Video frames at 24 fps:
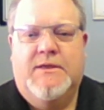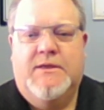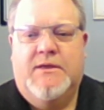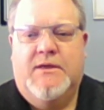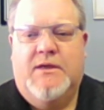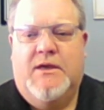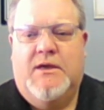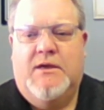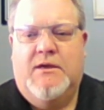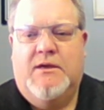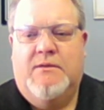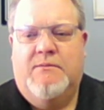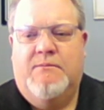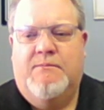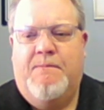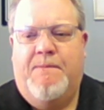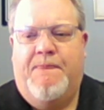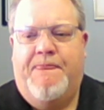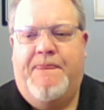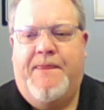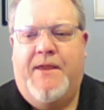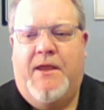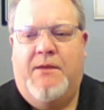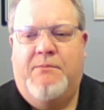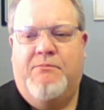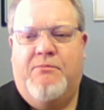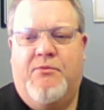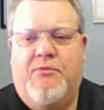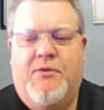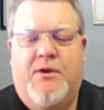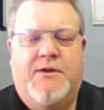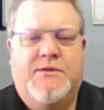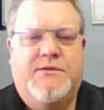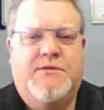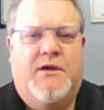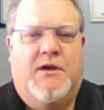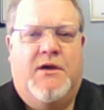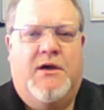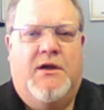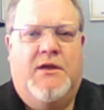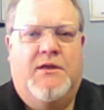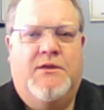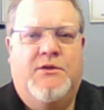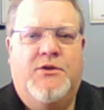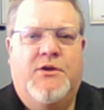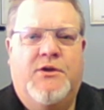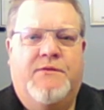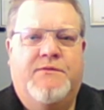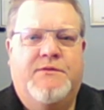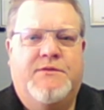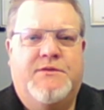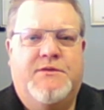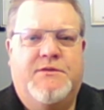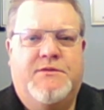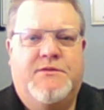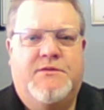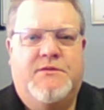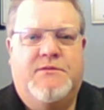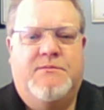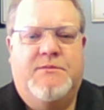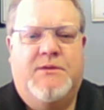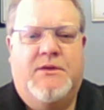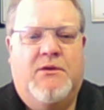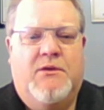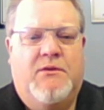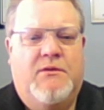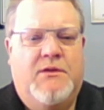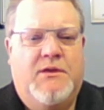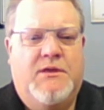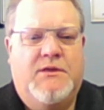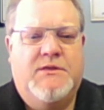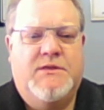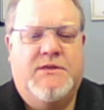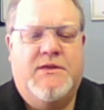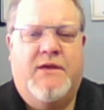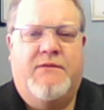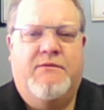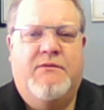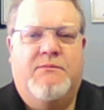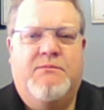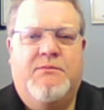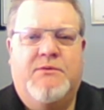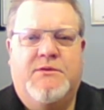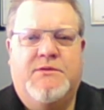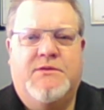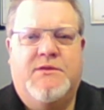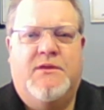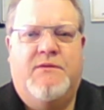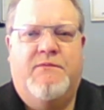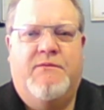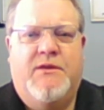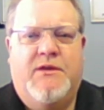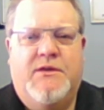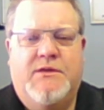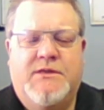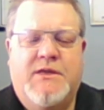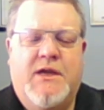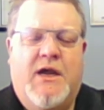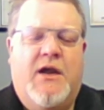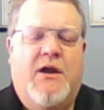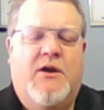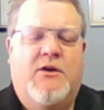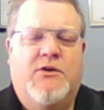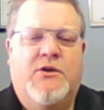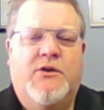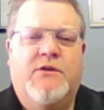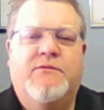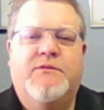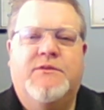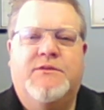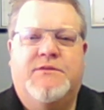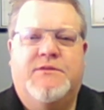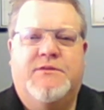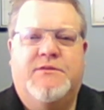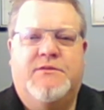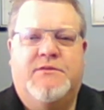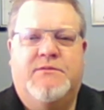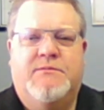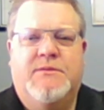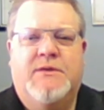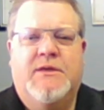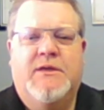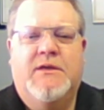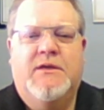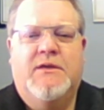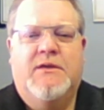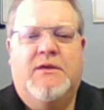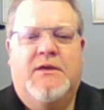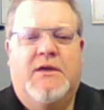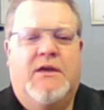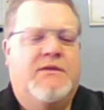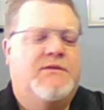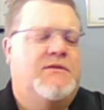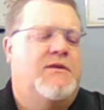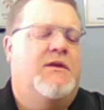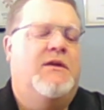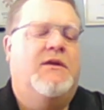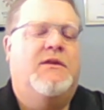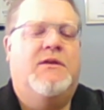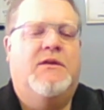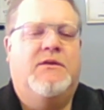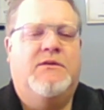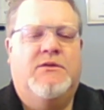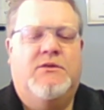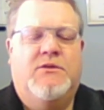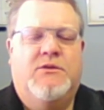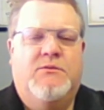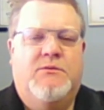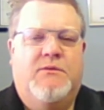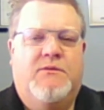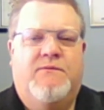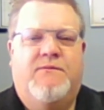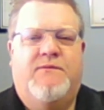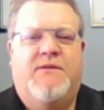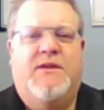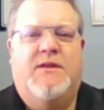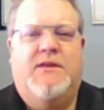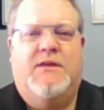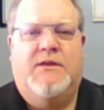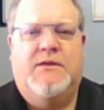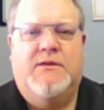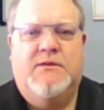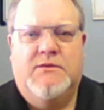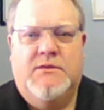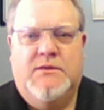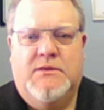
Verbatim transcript: Um, they press on the nervous system, and only 7% of the entire nervous system has anything to do with feeling.